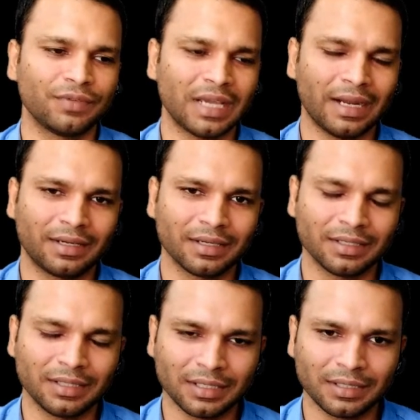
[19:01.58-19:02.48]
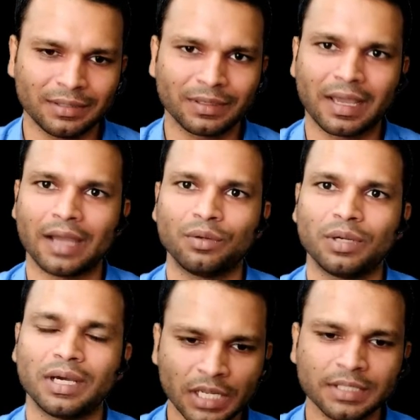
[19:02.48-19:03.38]
we enter the
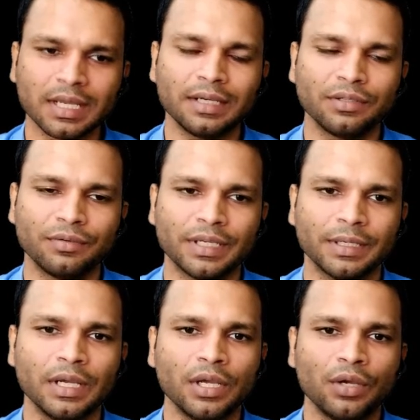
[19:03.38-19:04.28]
cannula inside the vein,